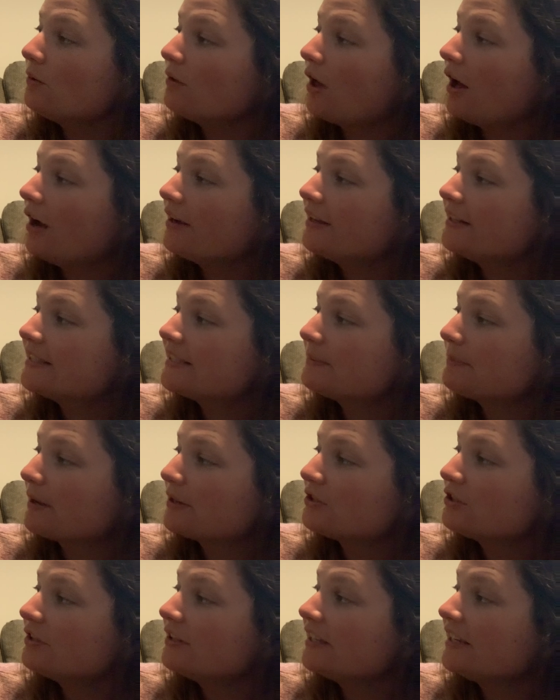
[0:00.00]
long and
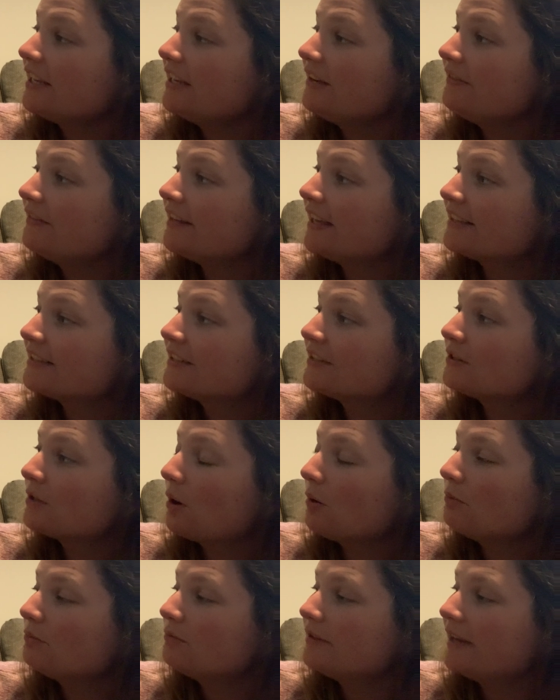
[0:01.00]
special it even has its
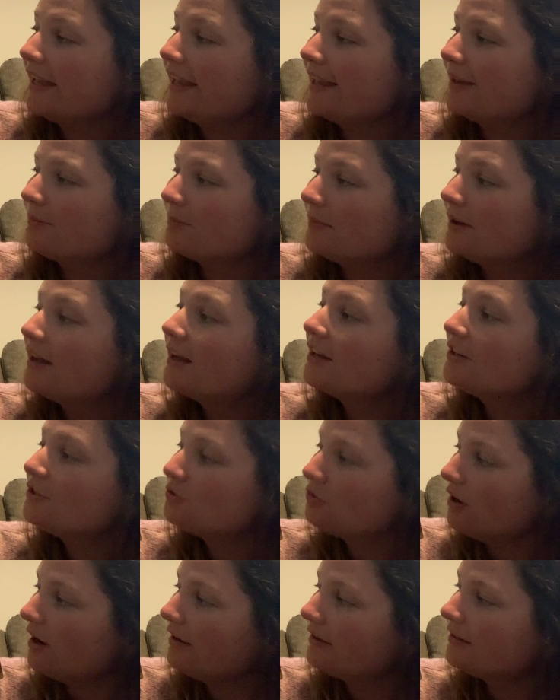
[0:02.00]
own name, a
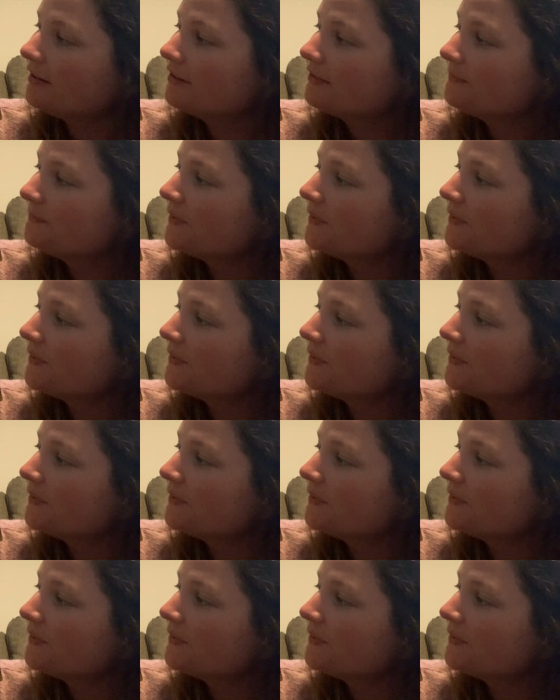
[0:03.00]
trunk.